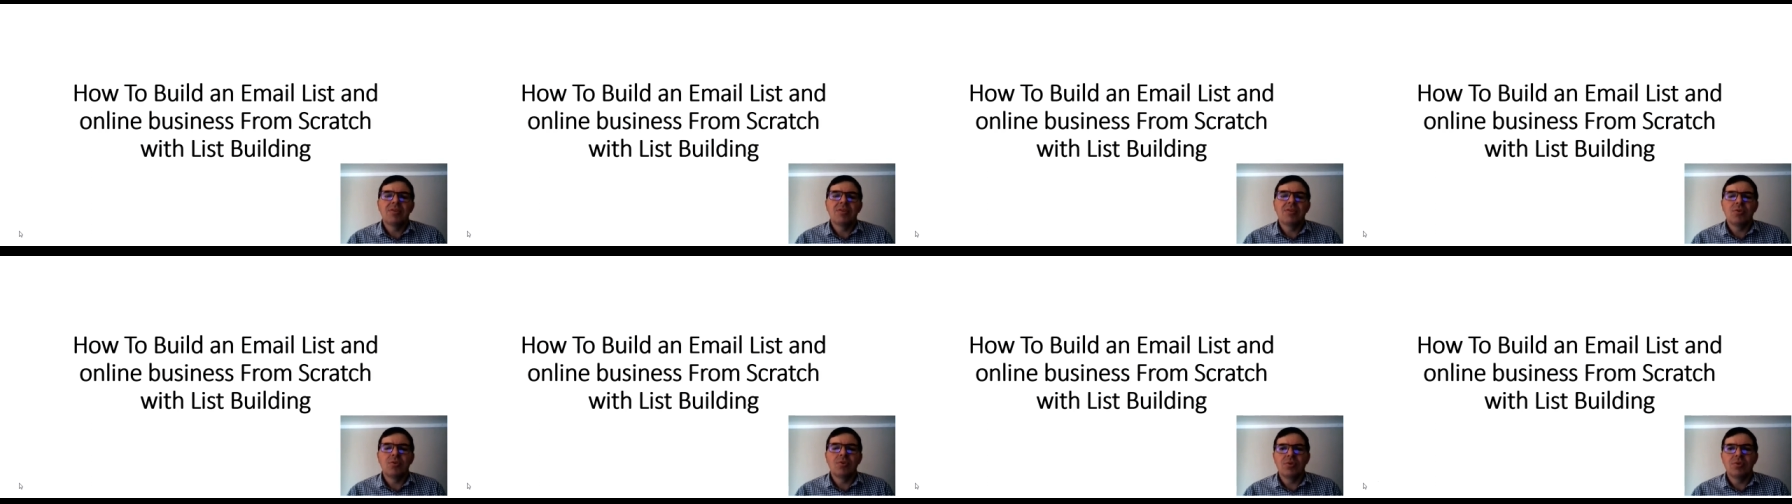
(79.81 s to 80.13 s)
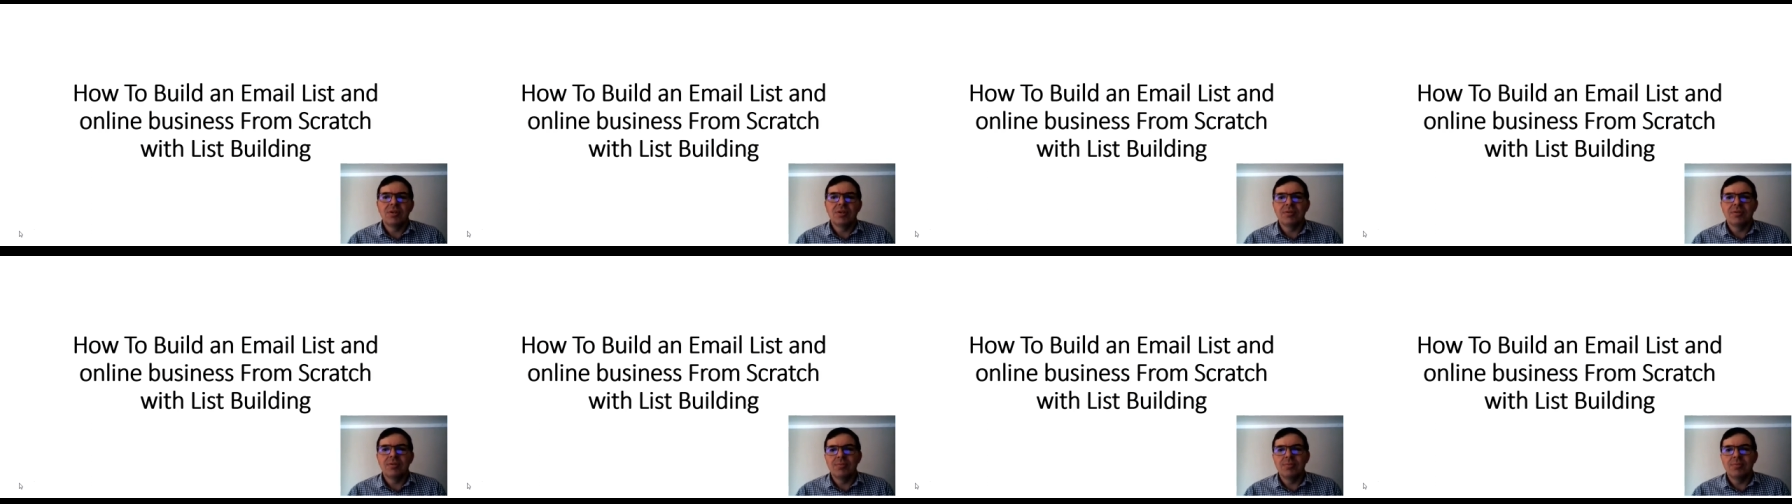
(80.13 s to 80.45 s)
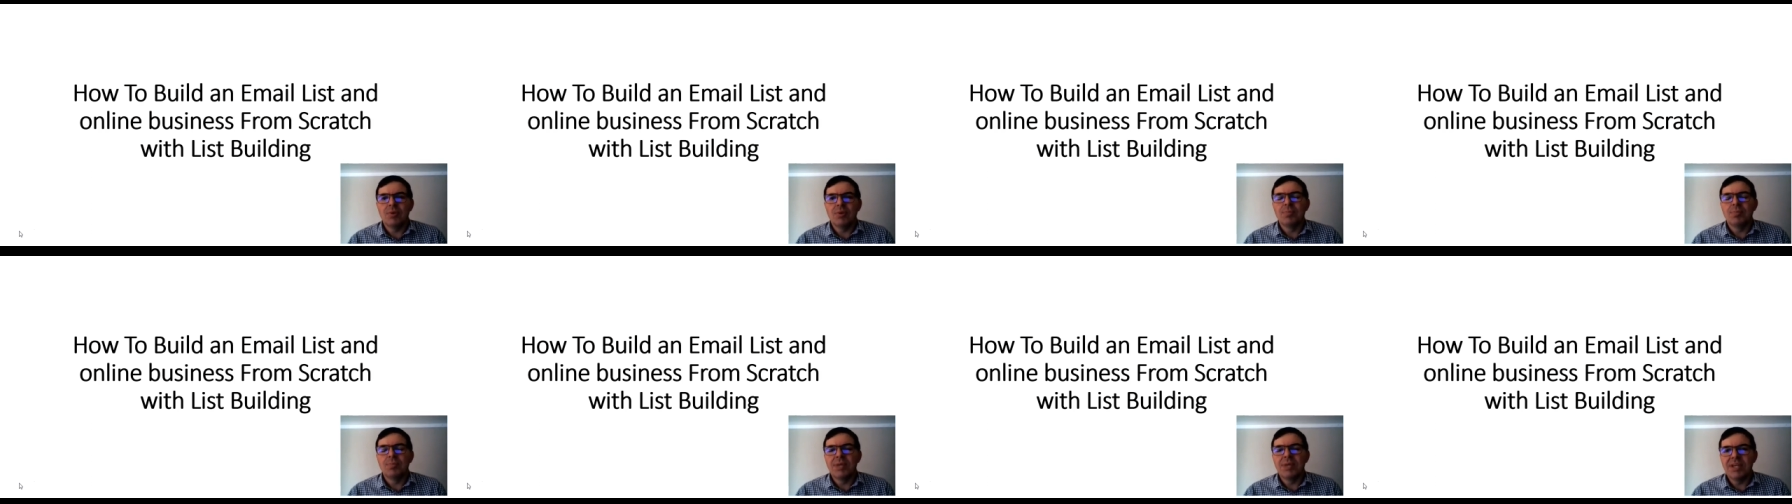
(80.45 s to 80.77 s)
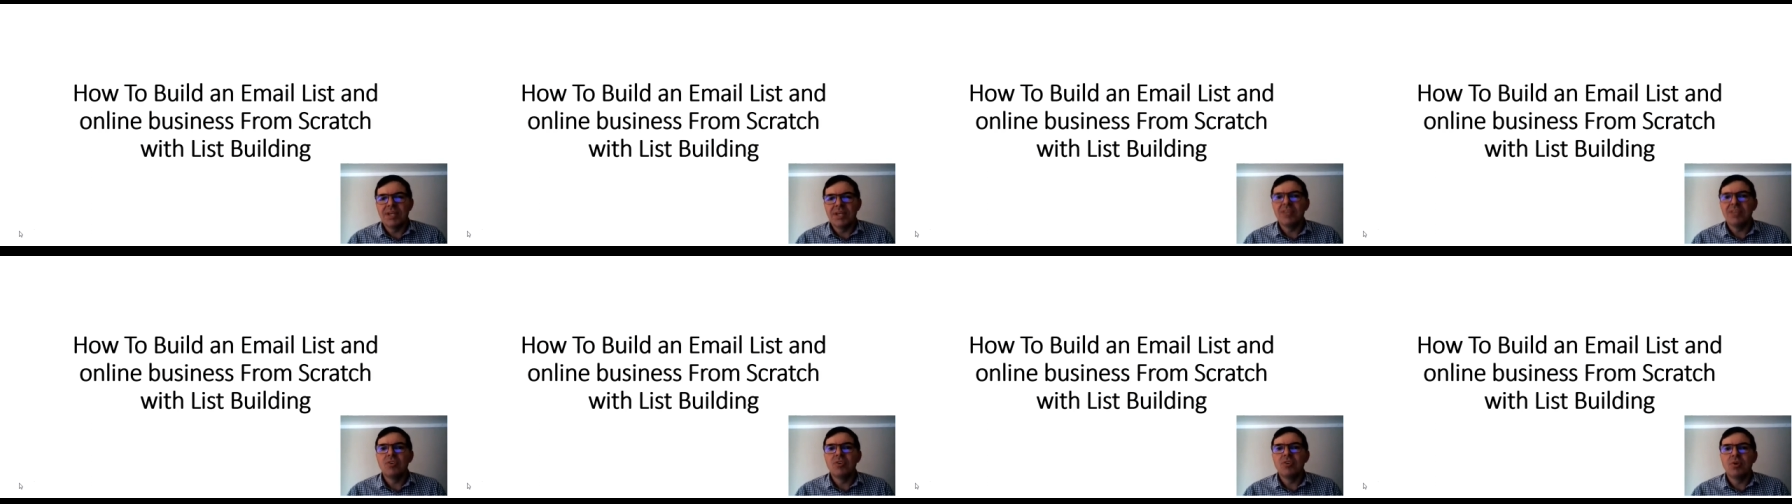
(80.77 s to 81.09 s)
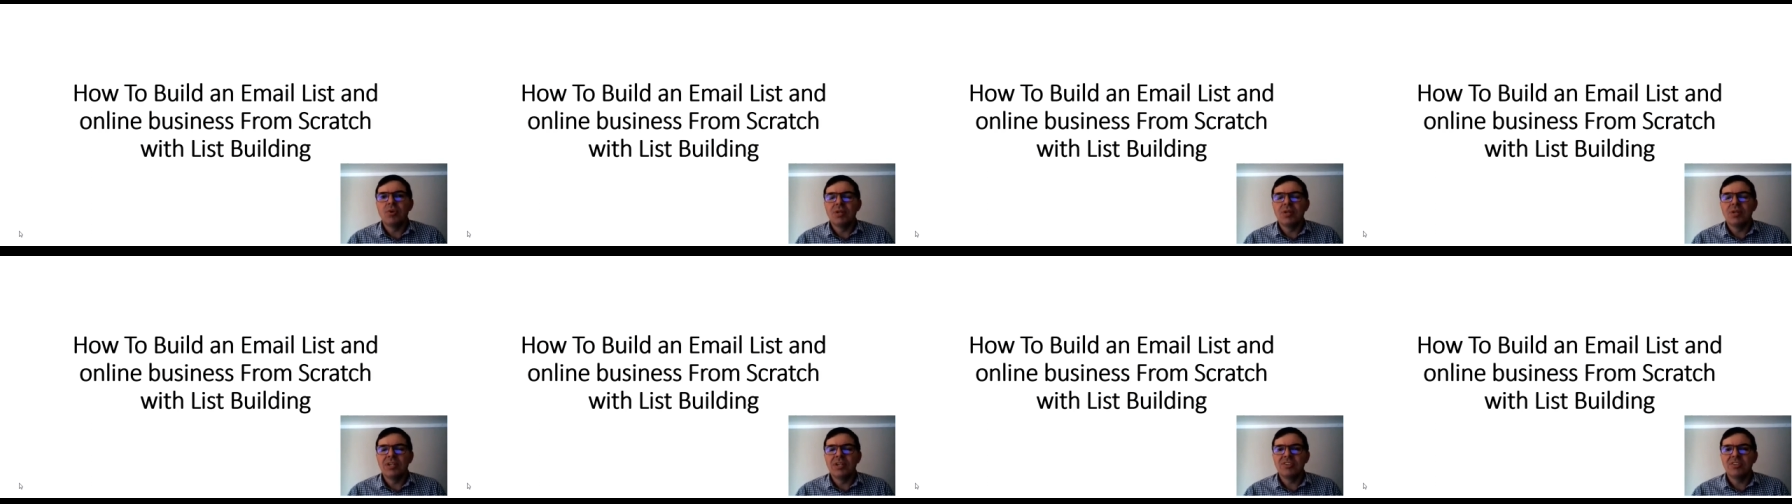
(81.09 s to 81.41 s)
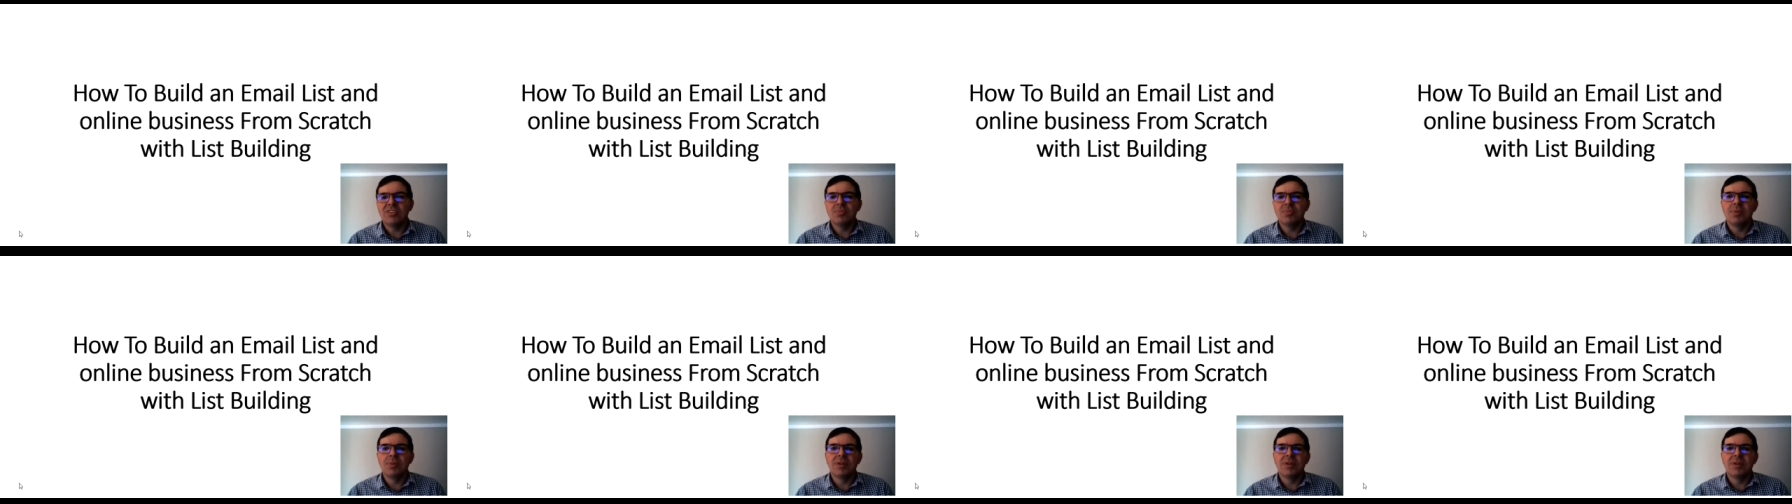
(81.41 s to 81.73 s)
your or begin your
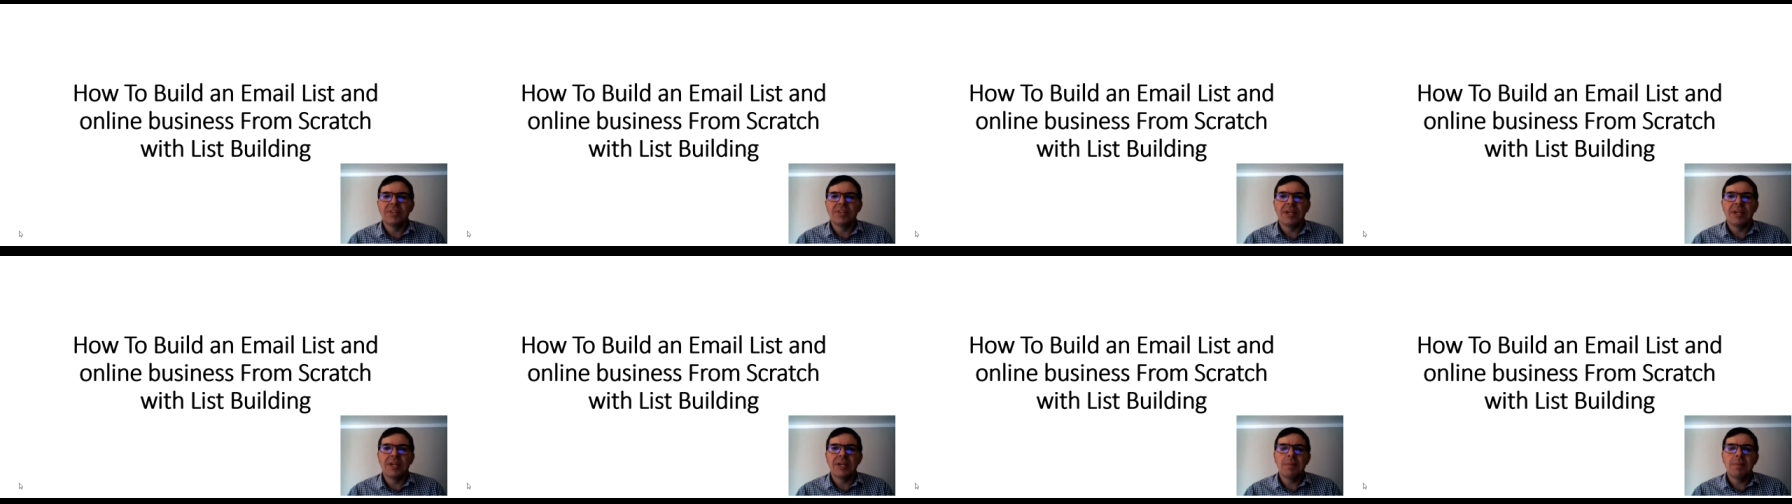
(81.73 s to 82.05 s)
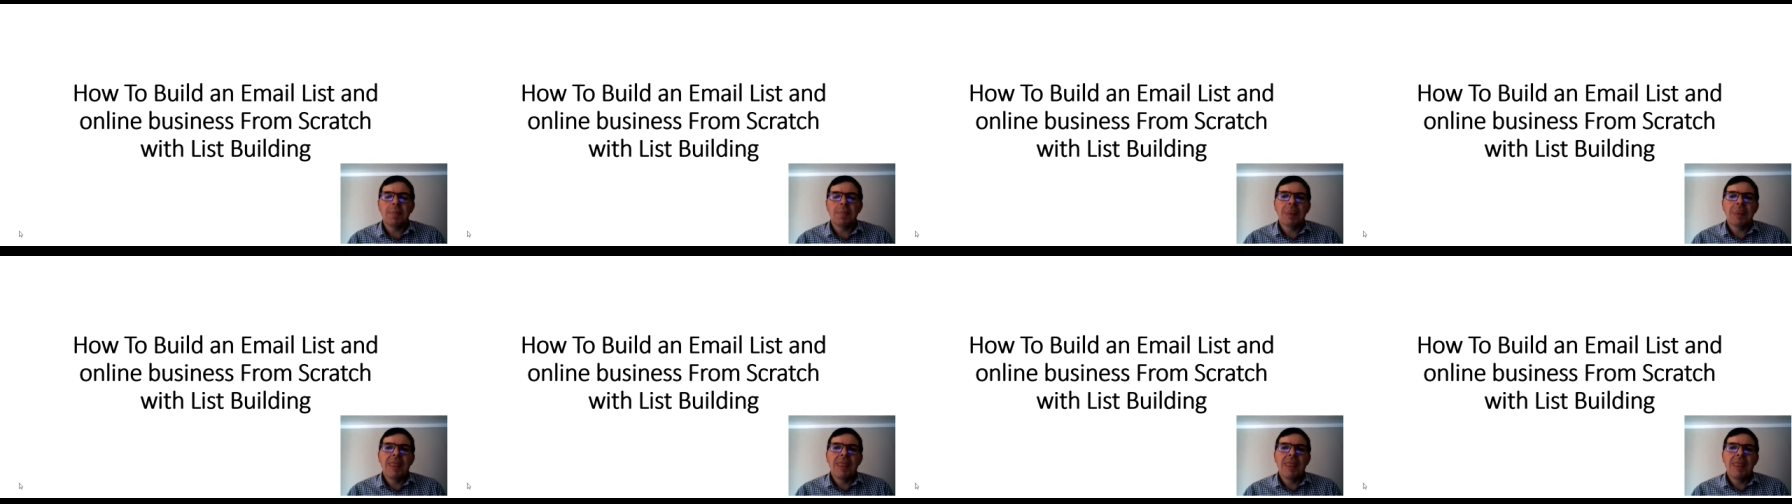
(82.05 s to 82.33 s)
list building.